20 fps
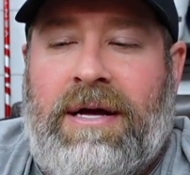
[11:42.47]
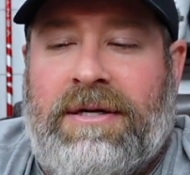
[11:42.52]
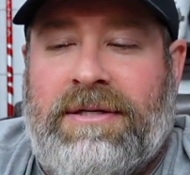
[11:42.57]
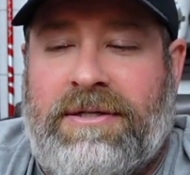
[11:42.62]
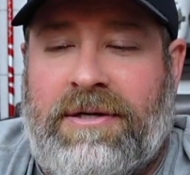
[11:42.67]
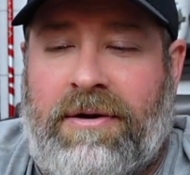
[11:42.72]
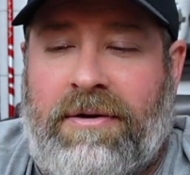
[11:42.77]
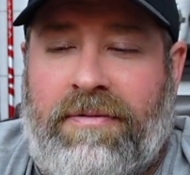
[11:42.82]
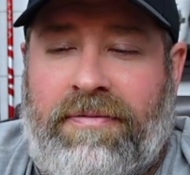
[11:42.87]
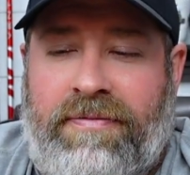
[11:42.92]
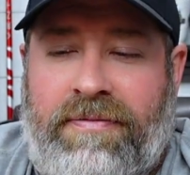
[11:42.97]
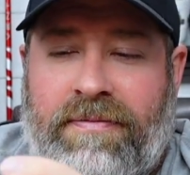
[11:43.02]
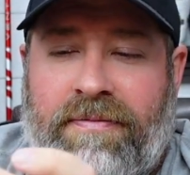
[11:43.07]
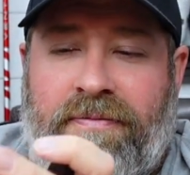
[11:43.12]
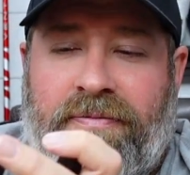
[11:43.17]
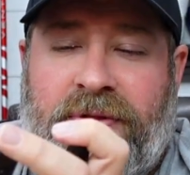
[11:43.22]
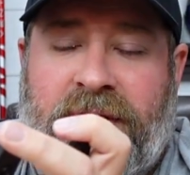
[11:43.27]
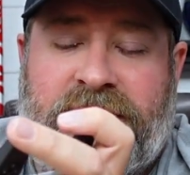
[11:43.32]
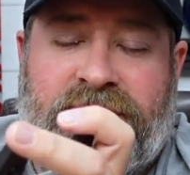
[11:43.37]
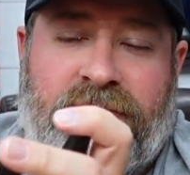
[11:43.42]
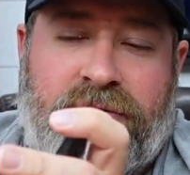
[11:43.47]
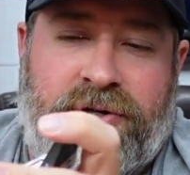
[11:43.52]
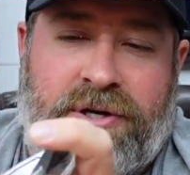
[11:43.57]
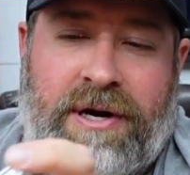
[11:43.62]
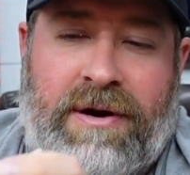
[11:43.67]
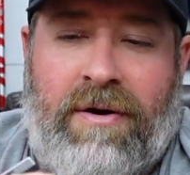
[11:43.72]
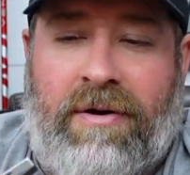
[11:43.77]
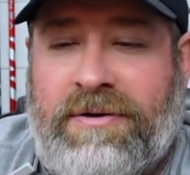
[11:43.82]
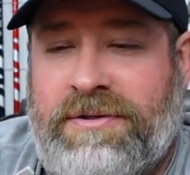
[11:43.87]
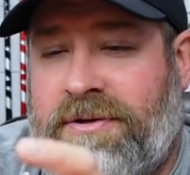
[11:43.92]
So this version
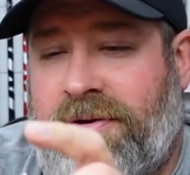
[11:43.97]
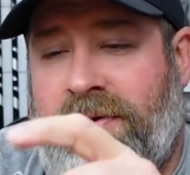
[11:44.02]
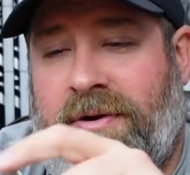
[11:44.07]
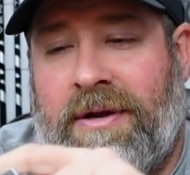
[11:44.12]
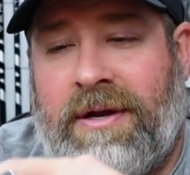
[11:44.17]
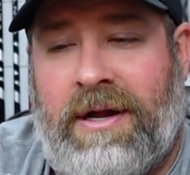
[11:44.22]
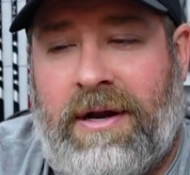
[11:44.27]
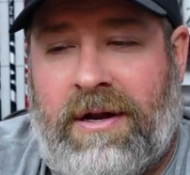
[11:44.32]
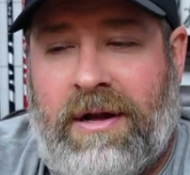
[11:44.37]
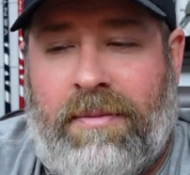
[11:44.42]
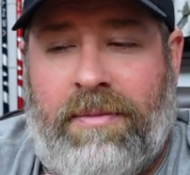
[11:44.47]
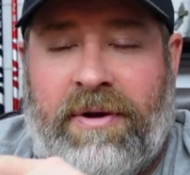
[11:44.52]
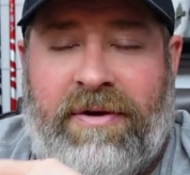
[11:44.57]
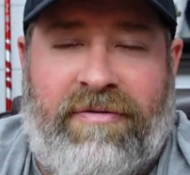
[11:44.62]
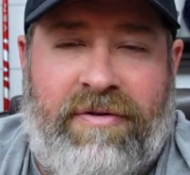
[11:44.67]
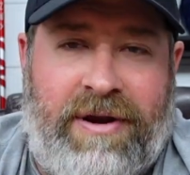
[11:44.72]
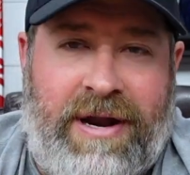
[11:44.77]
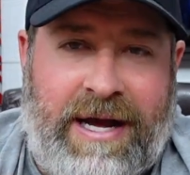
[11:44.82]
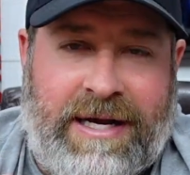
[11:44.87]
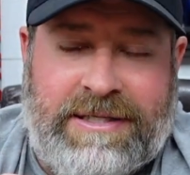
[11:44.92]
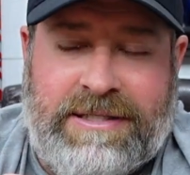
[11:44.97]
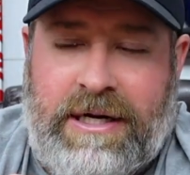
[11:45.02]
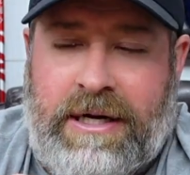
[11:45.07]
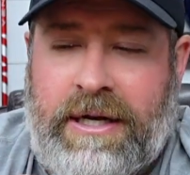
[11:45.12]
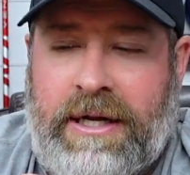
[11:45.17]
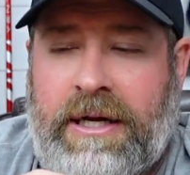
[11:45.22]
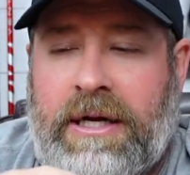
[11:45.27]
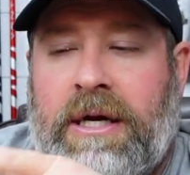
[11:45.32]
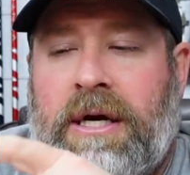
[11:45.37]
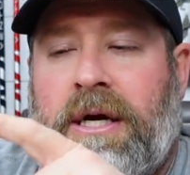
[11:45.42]
here also, you can get a couple different necks
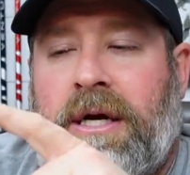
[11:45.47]
on it.